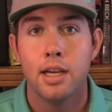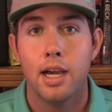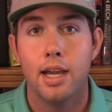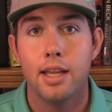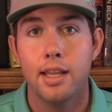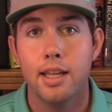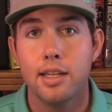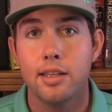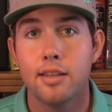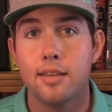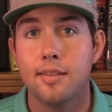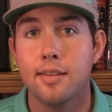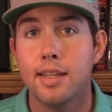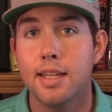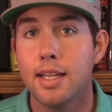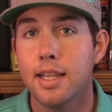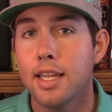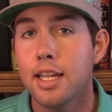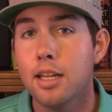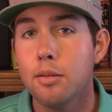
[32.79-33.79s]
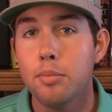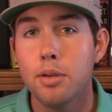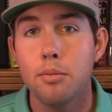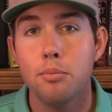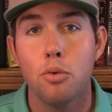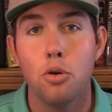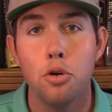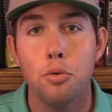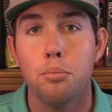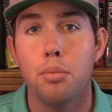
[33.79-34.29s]
I'd like to see a little bit
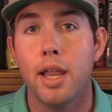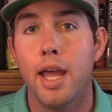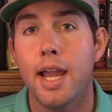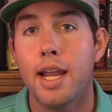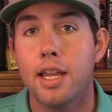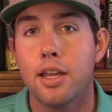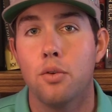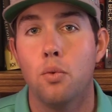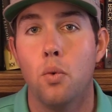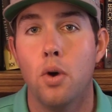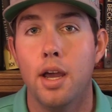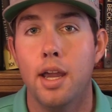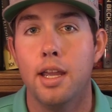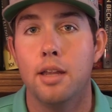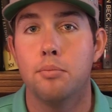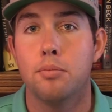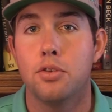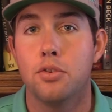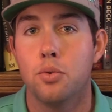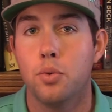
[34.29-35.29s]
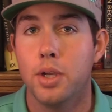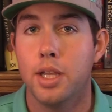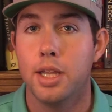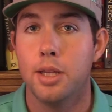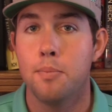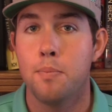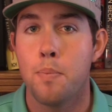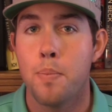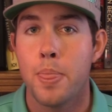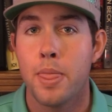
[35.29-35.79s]
more black and white
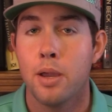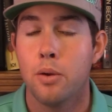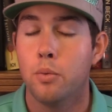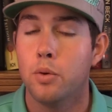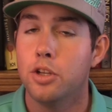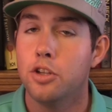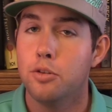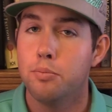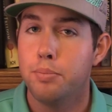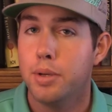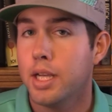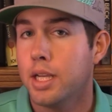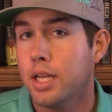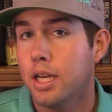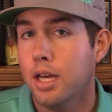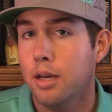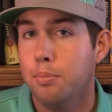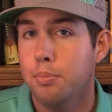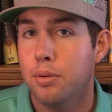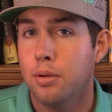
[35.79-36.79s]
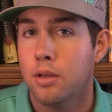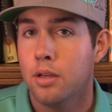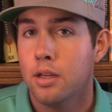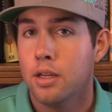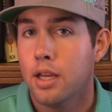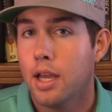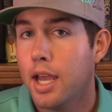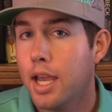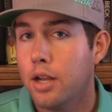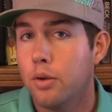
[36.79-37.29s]
between when you pick up
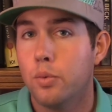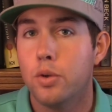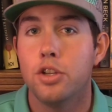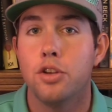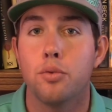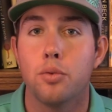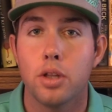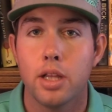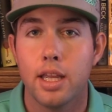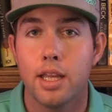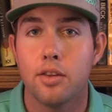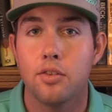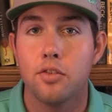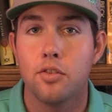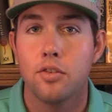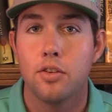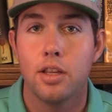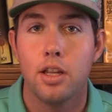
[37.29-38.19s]
and when you release.